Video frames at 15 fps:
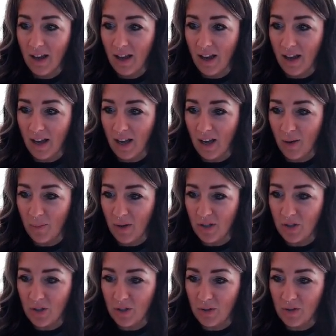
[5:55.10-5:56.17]

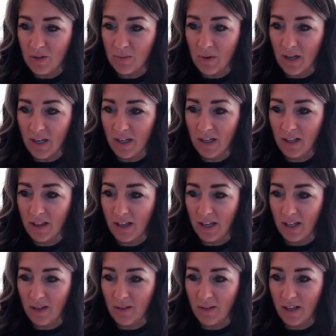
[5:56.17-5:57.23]
and choose one
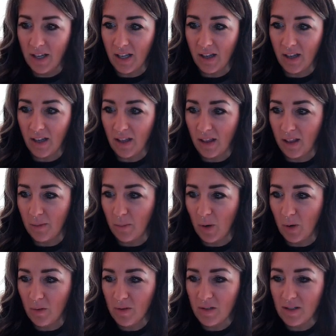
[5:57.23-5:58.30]
that you like the
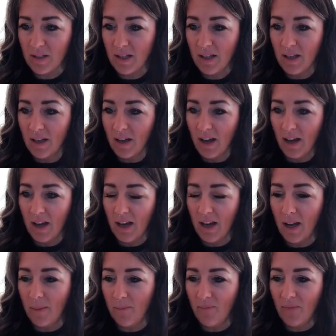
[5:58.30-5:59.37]
most.
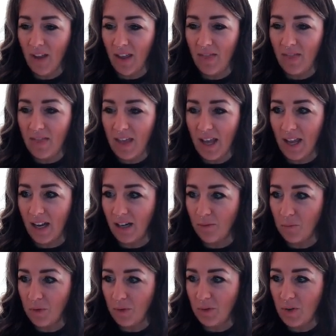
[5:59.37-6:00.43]
And then
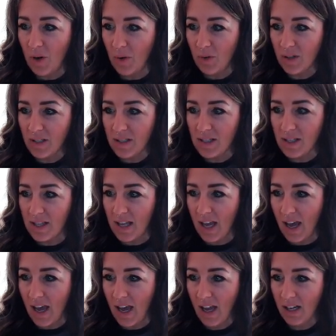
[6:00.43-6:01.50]
we'll notice
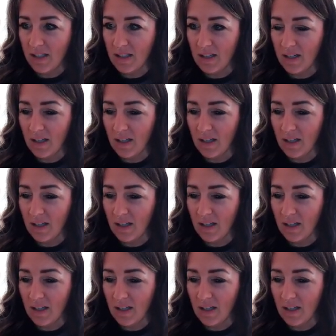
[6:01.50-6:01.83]
that